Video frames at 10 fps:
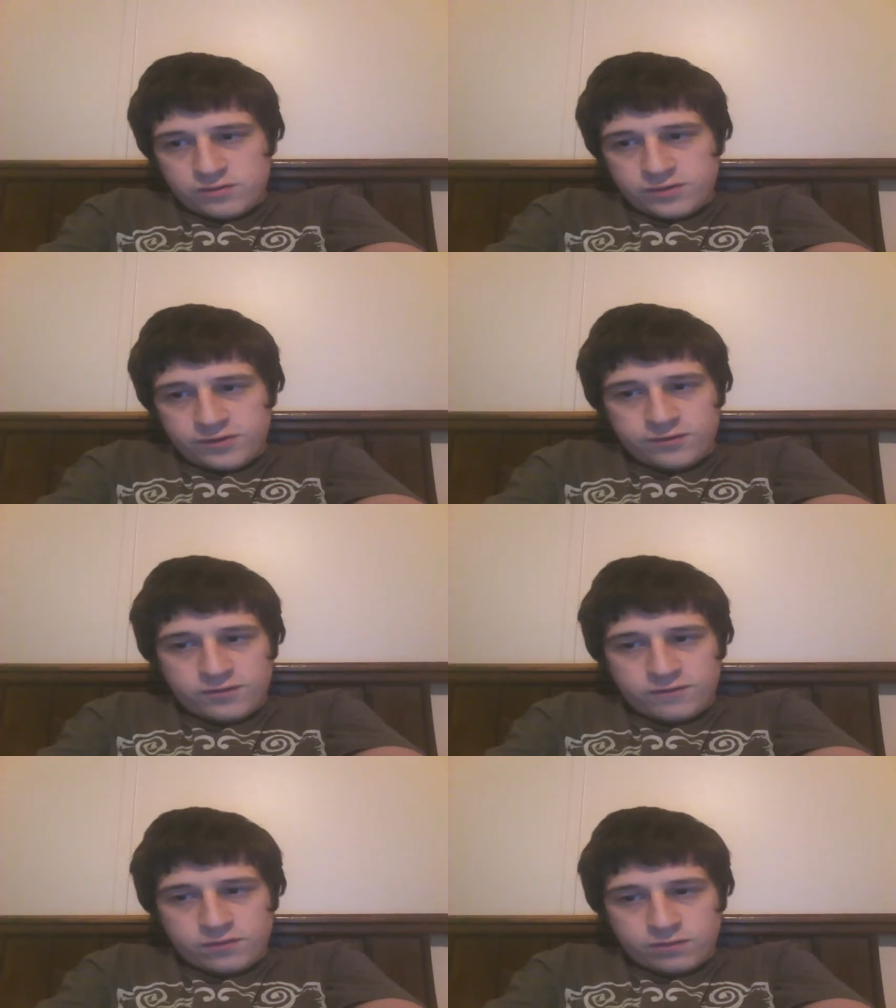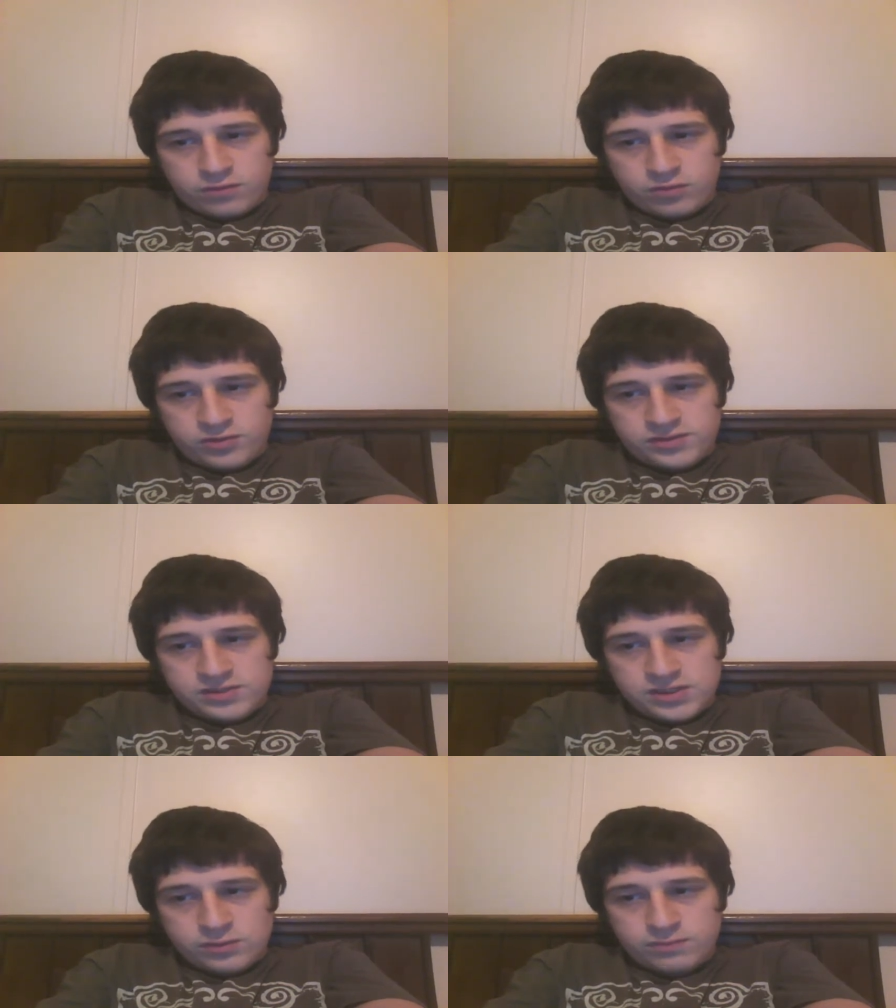by three or four
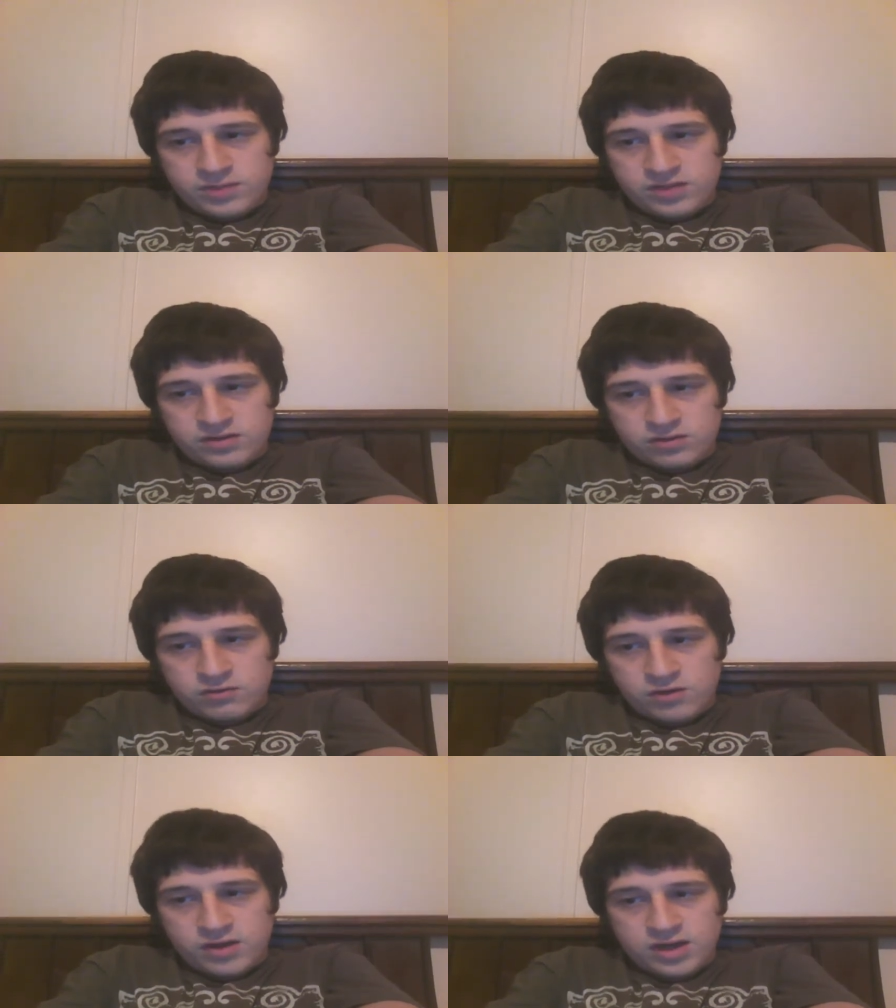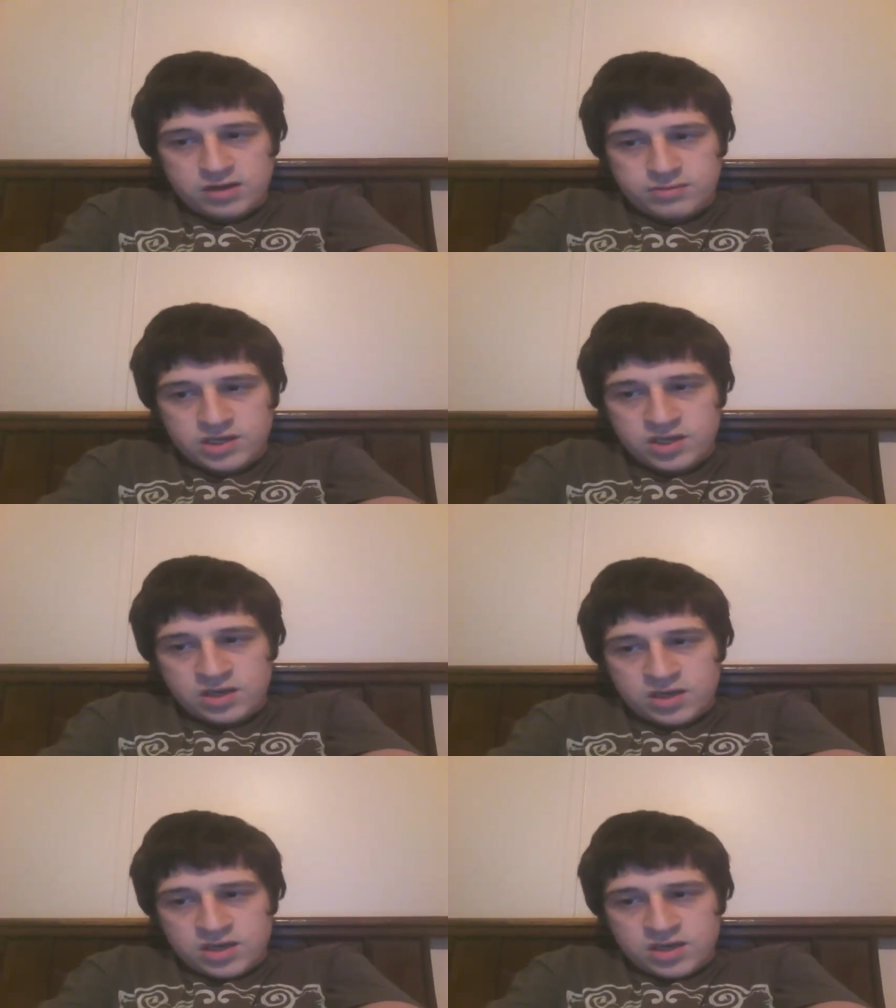bullies that were beating the crud out of me.